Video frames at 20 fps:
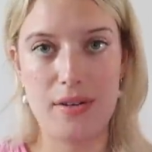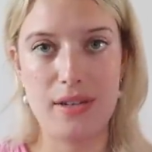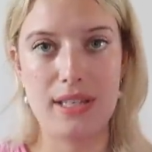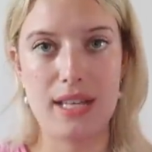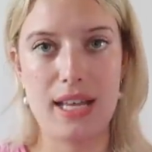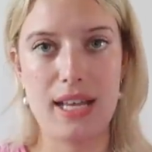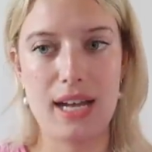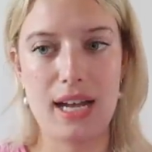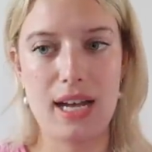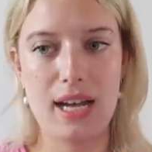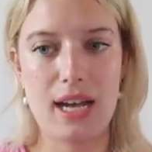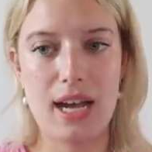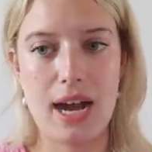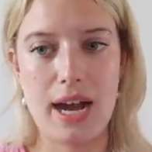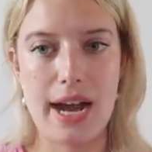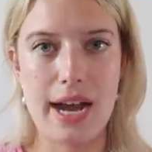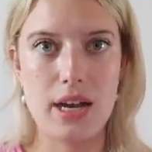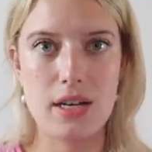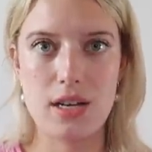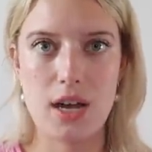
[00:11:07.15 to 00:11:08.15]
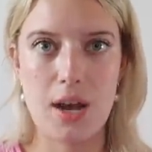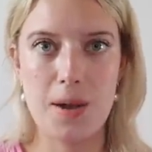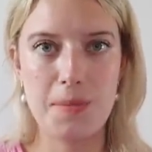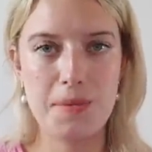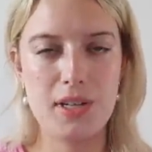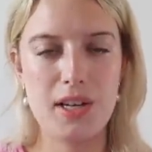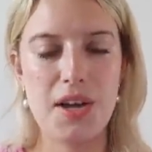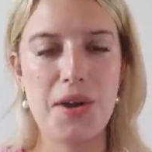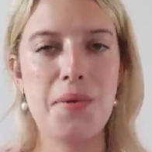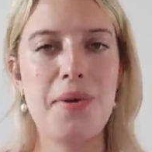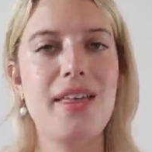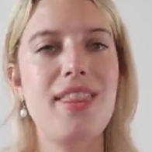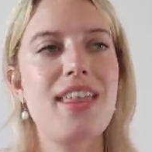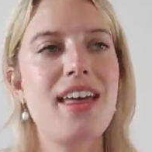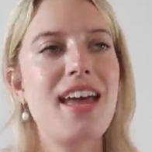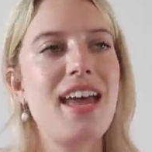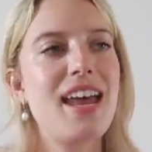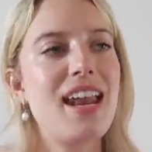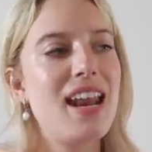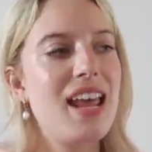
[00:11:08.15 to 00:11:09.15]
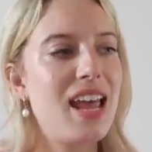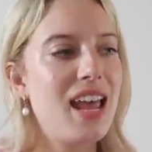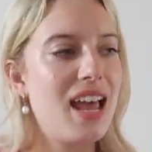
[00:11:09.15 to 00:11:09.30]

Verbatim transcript: was like, I need a top to go with it.